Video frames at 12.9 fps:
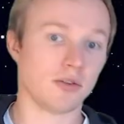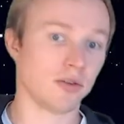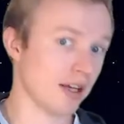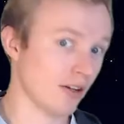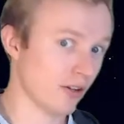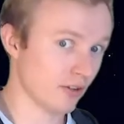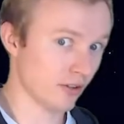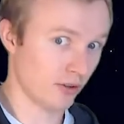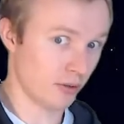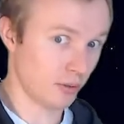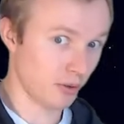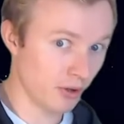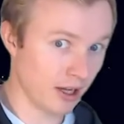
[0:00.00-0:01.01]
You can
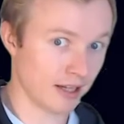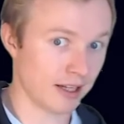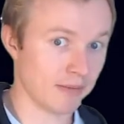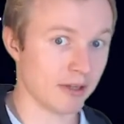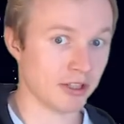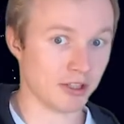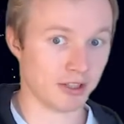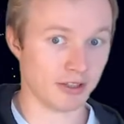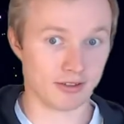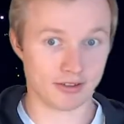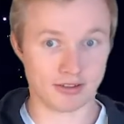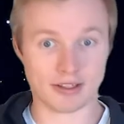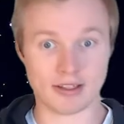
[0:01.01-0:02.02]
also look at
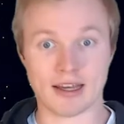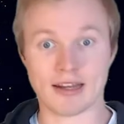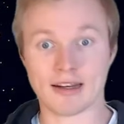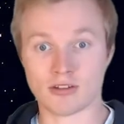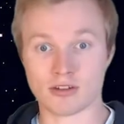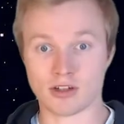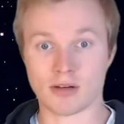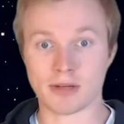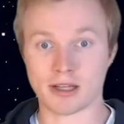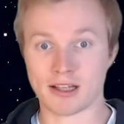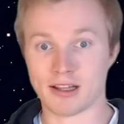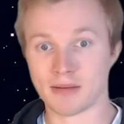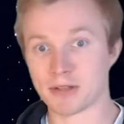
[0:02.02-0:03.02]
images, at
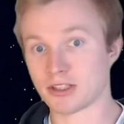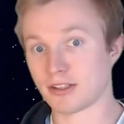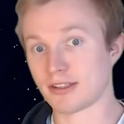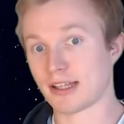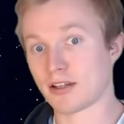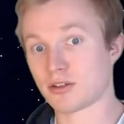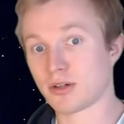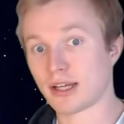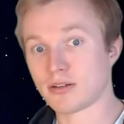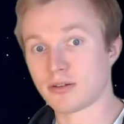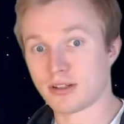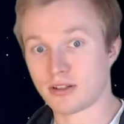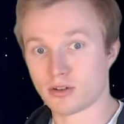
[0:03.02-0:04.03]
astronomical images, and try
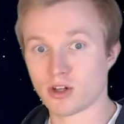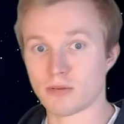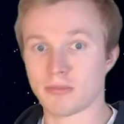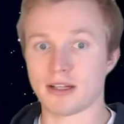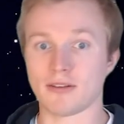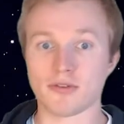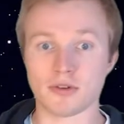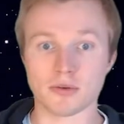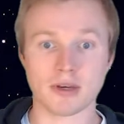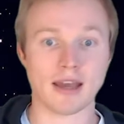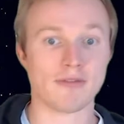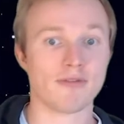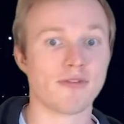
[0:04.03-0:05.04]
to determine if you
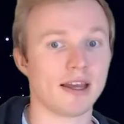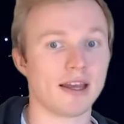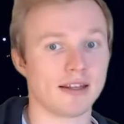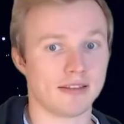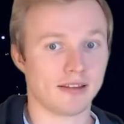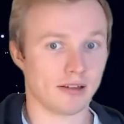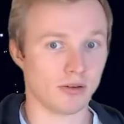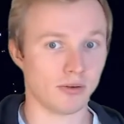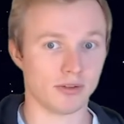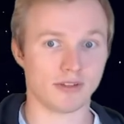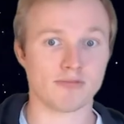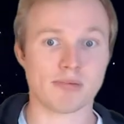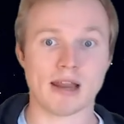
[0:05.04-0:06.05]
can find the
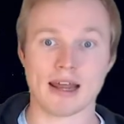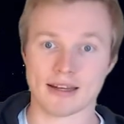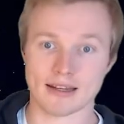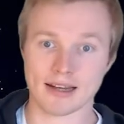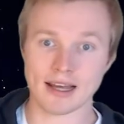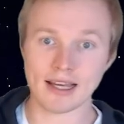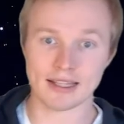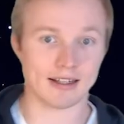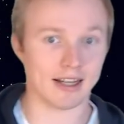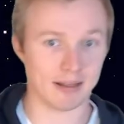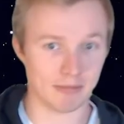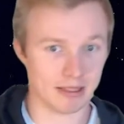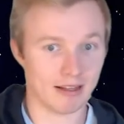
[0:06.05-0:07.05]
elusive planet 9.
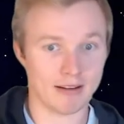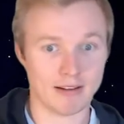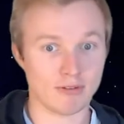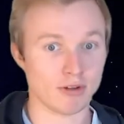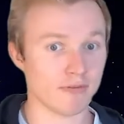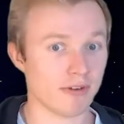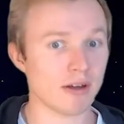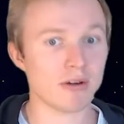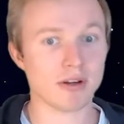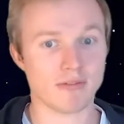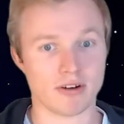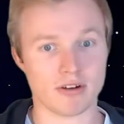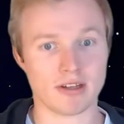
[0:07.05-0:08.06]
I mean, if you're
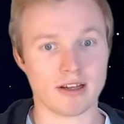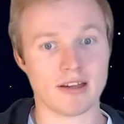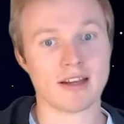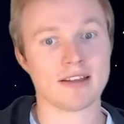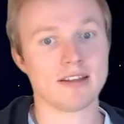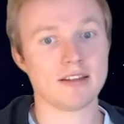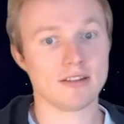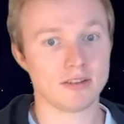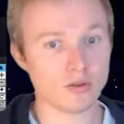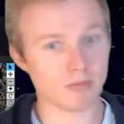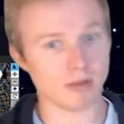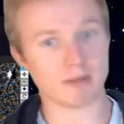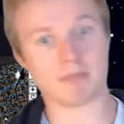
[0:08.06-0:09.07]
very, very lucky,
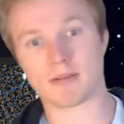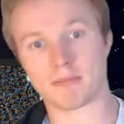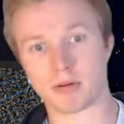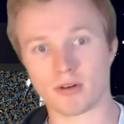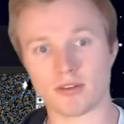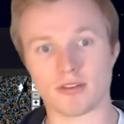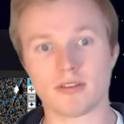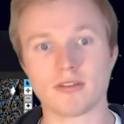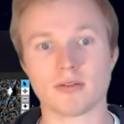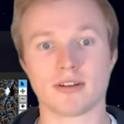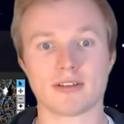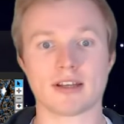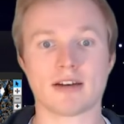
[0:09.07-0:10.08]
you might be the person
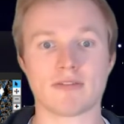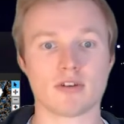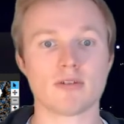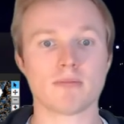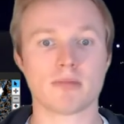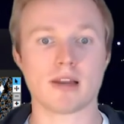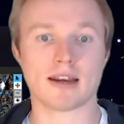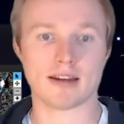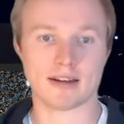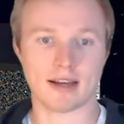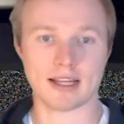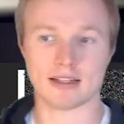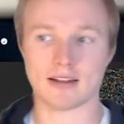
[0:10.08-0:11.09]
to discover planet
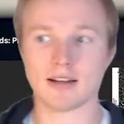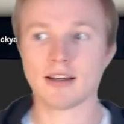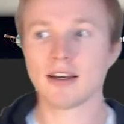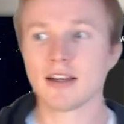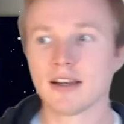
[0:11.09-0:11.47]
9.